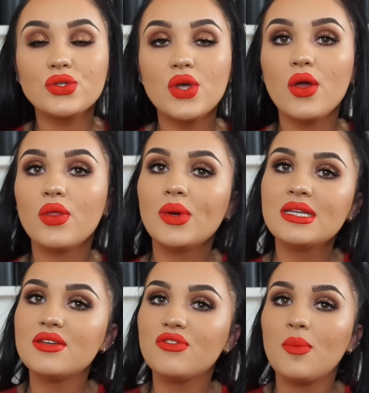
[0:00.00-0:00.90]
So the
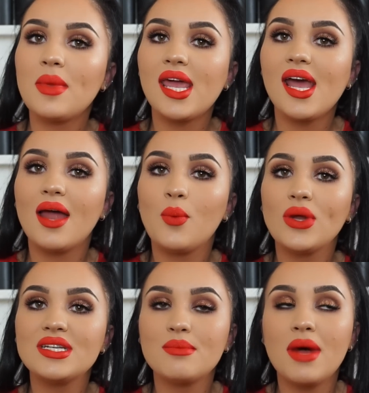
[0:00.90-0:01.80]
winter for me and
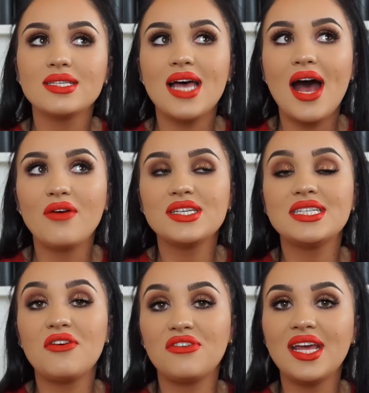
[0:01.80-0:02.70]
winter must-haves
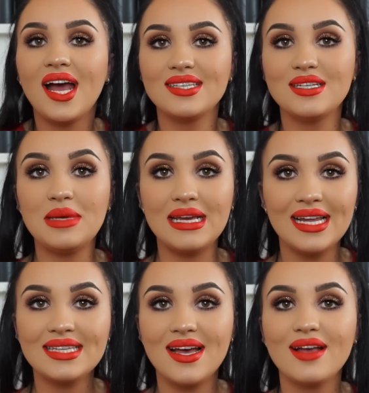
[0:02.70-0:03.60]
definitely has to be
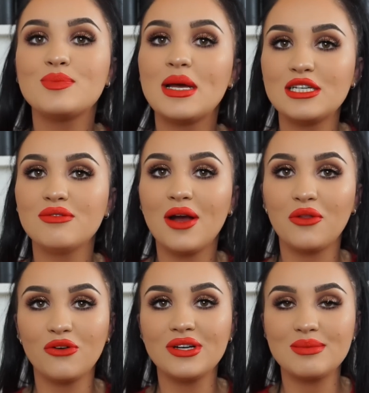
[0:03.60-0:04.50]
glitter, especially
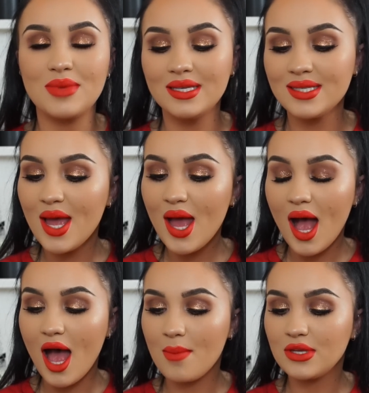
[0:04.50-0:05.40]
around Christmas.
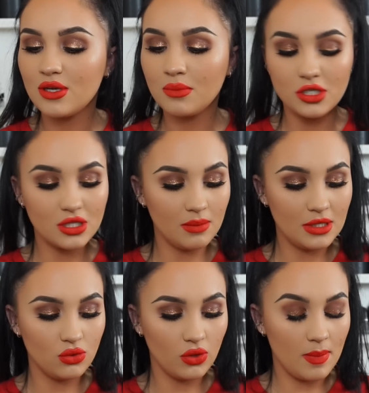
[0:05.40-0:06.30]
So I'm just going to
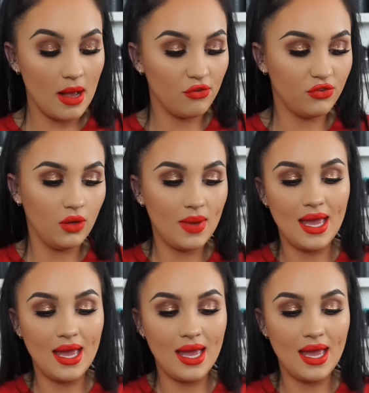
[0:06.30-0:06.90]
be talking about a few